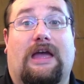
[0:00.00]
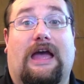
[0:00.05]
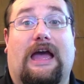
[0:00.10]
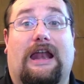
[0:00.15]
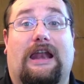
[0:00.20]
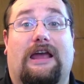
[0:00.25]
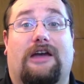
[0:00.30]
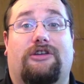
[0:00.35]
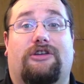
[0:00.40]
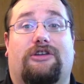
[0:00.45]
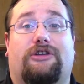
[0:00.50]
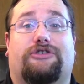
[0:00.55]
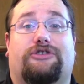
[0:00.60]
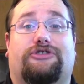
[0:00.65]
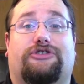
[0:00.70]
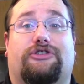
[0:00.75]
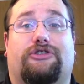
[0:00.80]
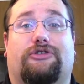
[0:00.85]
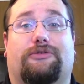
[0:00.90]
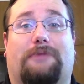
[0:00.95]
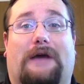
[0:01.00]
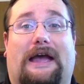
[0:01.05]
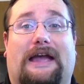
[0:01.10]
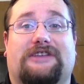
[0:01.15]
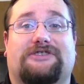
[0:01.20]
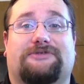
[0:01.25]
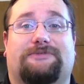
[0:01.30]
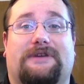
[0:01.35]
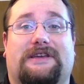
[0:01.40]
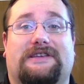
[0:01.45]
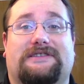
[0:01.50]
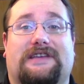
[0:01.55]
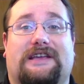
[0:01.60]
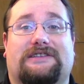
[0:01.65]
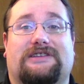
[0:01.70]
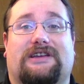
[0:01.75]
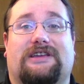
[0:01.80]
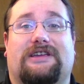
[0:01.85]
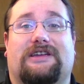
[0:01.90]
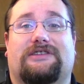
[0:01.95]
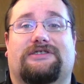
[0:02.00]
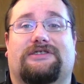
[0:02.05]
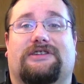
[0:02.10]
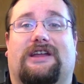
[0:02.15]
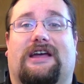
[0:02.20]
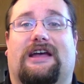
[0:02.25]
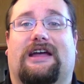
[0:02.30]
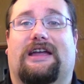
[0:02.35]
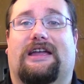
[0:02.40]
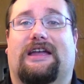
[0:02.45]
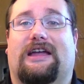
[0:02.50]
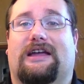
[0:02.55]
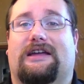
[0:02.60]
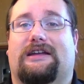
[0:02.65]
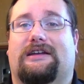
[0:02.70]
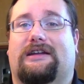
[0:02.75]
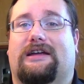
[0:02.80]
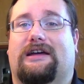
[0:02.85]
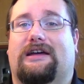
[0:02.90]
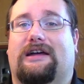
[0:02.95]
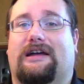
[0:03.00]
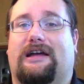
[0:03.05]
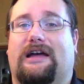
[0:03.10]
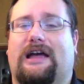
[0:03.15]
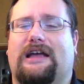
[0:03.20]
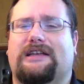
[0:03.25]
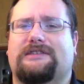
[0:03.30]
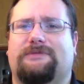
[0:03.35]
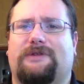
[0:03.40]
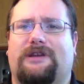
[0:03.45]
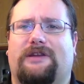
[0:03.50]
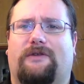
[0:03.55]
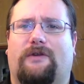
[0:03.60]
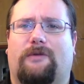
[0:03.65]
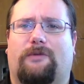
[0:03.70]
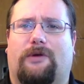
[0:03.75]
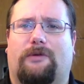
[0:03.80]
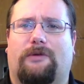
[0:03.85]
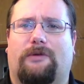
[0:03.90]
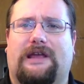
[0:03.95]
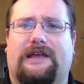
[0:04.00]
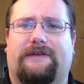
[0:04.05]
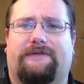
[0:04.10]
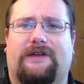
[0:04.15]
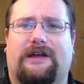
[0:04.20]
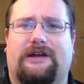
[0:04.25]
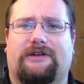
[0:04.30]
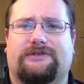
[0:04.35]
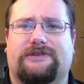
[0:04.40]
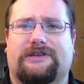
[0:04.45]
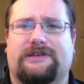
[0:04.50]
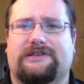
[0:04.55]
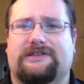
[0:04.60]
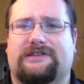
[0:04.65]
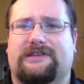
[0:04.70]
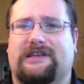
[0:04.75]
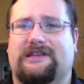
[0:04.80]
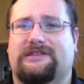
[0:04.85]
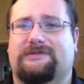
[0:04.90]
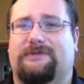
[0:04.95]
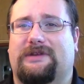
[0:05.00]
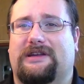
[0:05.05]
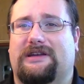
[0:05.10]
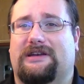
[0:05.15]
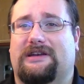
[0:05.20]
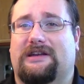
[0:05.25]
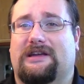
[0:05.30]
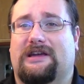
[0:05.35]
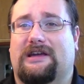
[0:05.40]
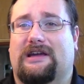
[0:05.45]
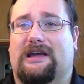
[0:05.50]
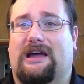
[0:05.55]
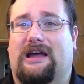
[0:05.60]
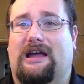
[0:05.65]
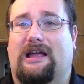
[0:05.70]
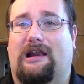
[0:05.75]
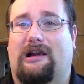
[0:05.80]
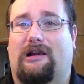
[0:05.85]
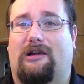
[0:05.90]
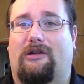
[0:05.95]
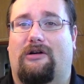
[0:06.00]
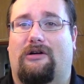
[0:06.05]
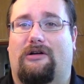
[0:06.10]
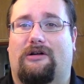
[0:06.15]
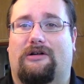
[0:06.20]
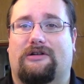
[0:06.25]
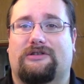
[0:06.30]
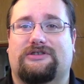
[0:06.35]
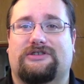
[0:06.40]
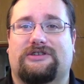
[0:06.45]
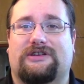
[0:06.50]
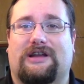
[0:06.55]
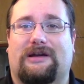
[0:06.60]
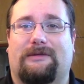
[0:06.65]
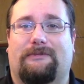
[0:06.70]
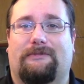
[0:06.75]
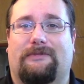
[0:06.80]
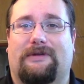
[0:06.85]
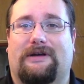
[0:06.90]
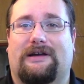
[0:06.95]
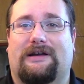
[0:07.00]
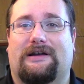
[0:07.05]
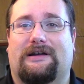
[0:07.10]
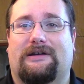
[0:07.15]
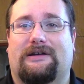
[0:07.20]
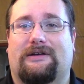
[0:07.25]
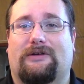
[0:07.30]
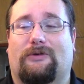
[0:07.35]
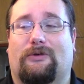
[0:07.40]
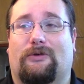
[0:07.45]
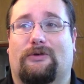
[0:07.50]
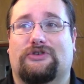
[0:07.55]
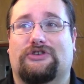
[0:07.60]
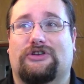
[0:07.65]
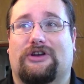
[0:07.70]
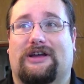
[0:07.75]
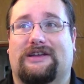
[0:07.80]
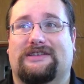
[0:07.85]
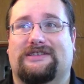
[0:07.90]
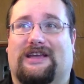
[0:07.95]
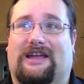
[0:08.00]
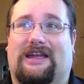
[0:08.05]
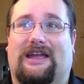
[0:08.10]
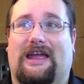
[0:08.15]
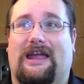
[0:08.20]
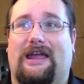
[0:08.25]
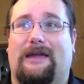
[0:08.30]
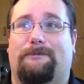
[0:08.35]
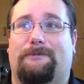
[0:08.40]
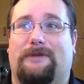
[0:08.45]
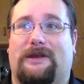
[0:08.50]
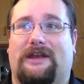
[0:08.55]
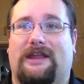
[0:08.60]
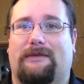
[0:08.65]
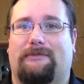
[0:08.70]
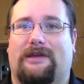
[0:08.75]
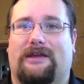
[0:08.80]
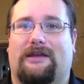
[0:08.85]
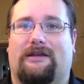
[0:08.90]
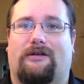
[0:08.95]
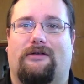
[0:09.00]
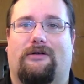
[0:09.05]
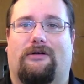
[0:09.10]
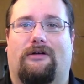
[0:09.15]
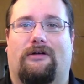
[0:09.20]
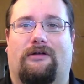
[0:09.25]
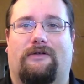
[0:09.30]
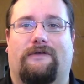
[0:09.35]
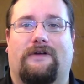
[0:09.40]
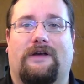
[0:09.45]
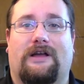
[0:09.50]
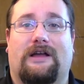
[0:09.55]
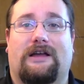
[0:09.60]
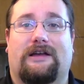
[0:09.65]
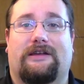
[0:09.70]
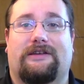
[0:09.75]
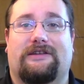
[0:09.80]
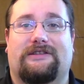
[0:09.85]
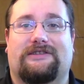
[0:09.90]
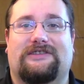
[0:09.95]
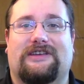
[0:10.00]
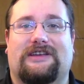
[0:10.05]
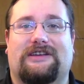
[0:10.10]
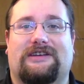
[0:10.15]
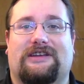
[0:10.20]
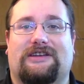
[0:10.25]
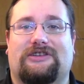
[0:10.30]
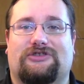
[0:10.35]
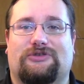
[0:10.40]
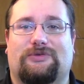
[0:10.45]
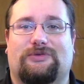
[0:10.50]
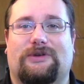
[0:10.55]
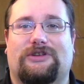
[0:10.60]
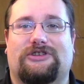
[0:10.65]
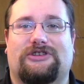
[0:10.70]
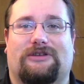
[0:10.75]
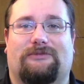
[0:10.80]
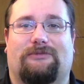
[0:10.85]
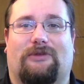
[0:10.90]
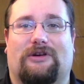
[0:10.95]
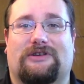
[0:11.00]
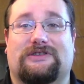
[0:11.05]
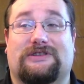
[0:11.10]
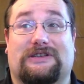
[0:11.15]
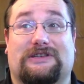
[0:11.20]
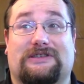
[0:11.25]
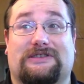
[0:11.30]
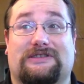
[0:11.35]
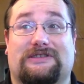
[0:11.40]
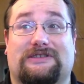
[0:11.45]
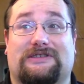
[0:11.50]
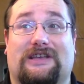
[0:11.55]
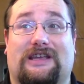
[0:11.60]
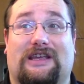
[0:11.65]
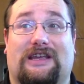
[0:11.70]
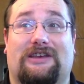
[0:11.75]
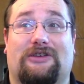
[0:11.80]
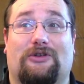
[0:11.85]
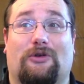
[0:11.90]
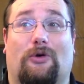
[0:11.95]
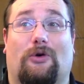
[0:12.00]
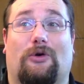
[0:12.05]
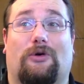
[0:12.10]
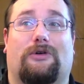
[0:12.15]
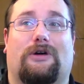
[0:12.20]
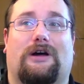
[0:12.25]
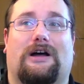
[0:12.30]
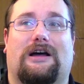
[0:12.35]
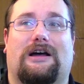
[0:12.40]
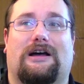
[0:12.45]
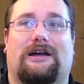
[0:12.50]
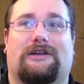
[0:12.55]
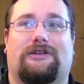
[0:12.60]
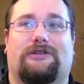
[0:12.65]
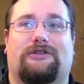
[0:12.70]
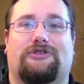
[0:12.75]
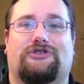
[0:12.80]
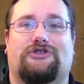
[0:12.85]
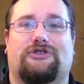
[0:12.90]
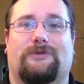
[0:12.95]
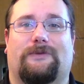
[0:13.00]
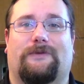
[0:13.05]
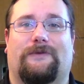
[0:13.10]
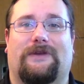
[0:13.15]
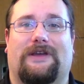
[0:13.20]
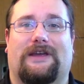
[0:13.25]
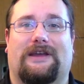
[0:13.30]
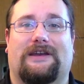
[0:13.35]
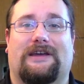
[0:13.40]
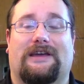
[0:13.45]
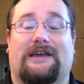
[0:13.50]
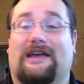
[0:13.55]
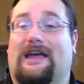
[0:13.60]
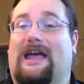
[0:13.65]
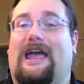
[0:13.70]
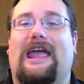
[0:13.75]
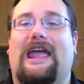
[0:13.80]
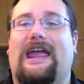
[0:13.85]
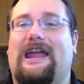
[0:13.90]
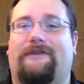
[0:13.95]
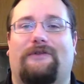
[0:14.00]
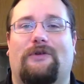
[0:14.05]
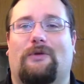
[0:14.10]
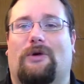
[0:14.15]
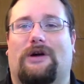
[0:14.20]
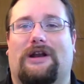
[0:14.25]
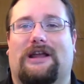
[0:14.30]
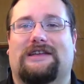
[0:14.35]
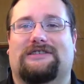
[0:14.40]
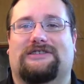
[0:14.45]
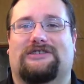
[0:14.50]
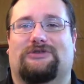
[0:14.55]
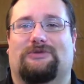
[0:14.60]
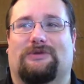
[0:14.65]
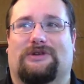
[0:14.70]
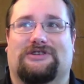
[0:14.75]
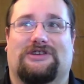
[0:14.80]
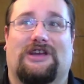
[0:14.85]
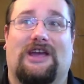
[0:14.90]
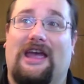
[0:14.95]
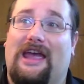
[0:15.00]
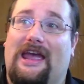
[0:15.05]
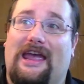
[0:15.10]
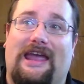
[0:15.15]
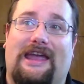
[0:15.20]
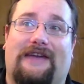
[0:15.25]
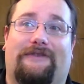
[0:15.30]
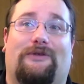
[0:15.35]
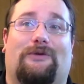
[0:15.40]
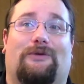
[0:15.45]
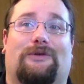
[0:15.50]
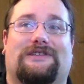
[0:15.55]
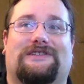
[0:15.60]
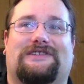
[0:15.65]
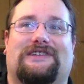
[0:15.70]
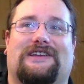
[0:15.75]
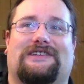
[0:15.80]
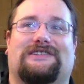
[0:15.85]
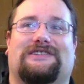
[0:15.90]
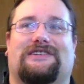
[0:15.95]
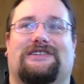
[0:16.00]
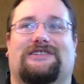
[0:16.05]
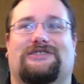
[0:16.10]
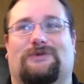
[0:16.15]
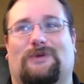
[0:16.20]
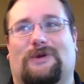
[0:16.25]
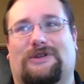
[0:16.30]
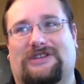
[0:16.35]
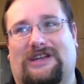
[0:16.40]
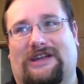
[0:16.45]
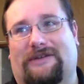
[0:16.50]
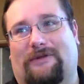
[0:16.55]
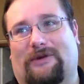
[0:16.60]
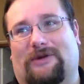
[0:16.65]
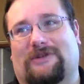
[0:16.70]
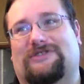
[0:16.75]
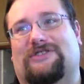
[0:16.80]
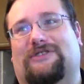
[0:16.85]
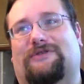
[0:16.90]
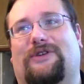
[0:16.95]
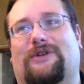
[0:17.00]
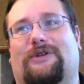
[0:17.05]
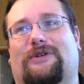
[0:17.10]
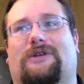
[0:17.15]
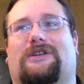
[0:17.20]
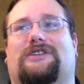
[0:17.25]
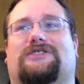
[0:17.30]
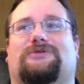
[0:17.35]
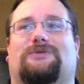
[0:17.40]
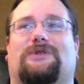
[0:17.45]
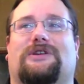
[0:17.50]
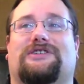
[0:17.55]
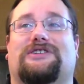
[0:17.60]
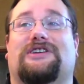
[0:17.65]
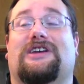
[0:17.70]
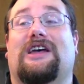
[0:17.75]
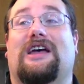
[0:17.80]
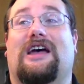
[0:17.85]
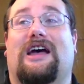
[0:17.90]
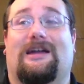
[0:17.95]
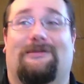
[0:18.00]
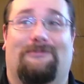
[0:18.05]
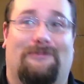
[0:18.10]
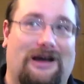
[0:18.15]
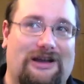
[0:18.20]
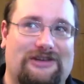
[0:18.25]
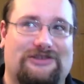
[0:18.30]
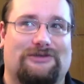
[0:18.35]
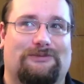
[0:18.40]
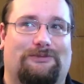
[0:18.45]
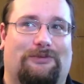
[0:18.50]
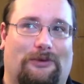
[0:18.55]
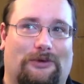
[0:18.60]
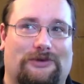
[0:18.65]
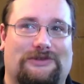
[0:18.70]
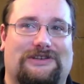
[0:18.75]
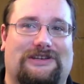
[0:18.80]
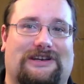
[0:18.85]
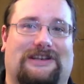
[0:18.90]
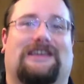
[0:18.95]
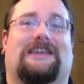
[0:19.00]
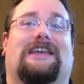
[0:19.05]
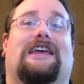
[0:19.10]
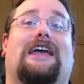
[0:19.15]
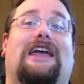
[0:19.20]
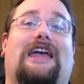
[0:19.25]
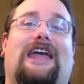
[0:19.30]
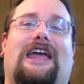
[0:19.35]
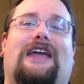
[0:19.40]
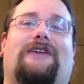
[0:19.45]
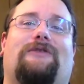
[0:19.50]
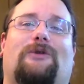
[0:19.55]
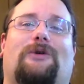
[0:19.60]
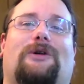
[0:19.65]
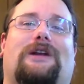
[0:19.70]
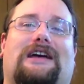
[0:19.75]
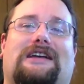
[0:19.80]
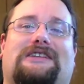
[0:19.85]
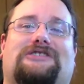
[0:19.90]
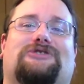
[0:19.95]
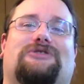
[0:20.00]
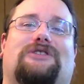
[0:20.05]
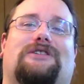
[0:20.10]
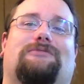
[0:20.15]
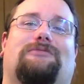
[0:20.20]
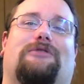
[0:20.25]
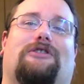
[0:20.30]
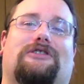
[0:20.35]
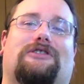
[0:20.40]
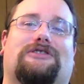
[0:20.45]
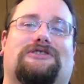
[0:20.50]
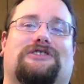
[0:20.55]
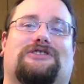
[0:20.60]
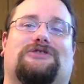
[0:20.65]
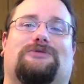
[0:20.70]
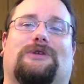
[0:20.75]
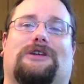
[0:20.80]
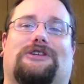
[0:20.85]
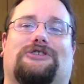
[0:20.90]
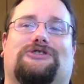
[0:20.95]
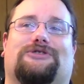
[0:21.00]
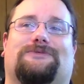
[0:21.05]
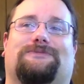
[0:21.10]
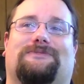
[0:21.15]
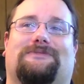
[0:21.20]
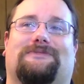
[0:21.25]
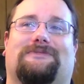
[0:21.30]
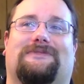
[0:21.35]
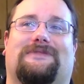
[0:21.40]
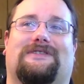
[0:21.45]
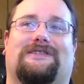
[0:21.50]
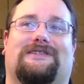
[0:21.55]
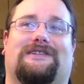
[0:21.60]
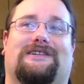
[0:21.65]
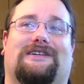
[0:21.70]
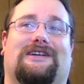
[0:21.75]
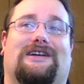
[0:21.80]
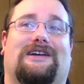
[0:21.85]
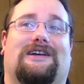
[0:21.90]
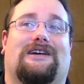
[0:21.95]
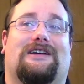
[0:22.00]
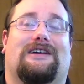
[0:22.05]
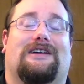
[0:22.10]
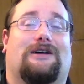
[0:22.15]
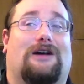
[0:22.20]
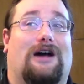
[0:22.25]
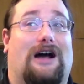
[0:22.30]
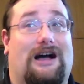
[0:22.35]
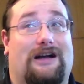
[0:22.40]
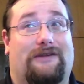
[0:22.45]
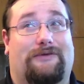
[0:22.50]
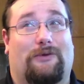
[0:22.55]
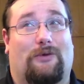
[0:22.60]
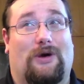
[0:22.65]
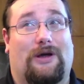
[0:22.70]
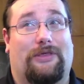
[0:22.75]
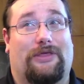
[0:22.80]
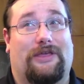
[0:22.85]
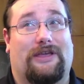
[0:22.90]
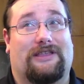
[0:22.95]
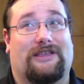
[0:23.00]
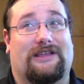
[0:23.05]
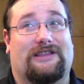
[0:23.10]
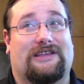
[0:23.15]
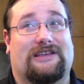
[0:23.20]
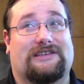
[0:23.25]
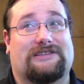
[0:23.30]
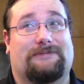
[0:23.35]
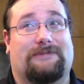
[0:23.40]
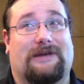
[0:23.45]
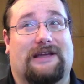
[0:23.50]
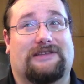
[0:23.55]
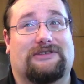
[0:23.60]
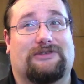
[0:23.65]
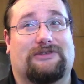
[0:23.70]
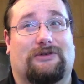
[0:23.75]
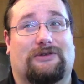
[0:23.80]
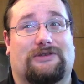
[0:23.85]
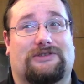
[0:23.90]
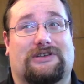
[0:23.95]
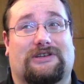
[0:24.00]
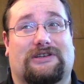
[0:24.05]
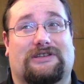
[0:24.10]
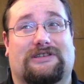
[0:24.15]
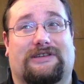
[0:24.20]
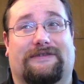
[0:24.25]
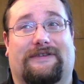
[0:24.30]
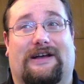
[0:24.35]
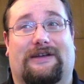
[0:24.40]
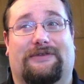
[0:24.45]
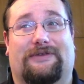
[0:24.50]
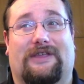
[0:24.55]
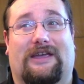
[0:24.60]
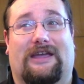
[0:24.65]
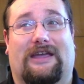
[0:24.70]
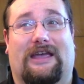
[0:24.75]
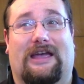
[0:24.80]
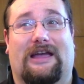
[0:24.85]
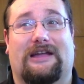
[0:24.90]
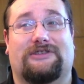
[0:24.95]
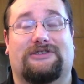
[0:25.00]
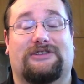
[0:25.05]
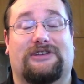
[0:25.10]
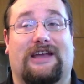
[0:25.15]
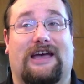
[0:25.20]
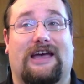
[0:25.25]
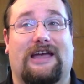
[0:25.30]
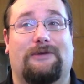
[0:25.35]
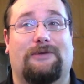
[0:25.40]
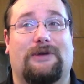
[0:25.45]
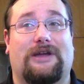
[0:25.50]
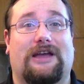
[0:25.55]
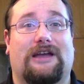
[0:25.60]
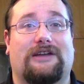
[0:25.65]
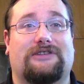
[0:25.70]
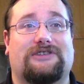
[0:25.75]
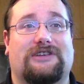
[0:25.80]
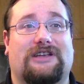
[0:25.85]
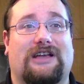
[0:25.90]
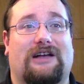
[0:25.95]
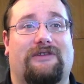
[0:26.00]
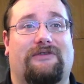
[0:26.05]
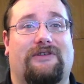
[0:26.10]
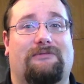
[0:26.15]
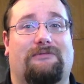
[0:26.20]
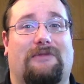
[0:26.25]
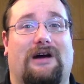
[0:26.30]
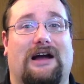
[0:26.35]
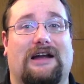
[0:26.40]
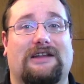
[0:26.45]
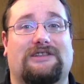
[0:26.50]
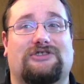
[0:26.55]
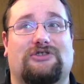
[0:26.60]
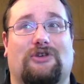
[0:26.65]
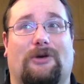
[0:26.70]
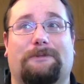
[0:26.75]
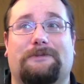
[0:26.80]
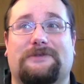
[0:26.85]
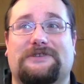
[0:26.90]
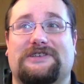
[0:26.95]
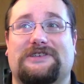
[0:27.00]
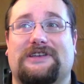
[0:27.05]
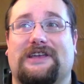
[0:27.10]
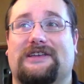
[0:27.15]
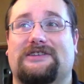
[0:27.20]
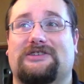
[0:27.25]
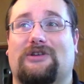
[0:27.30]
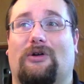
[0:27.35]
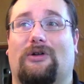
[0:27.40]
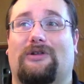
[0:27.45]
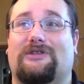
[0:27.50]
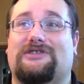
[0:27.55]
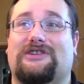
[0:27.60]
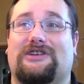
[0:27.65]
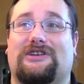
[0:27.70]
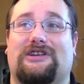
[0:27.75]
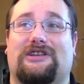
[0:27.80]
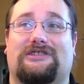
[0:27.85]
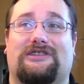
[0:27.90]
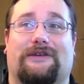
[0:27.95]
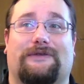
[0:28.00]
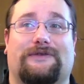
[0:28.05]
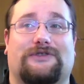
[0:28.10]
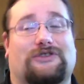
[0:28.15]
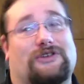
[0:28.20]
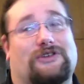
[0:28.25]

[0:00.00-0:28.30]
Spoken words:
Hello YouTube, HPZeta here today, and as many of you probably have noticed, there's been a large number, or should I say an epidemic of Nintendo Switch unboxings in your YouTube feed. Everyone has a Switch, everyone's testing a Switch, everyone's reviewing a Switch, and most importantly, everyone has to unbox a Switch. I for one think that there's a better alternative out there, and today we're going to cover my top 6 alternatives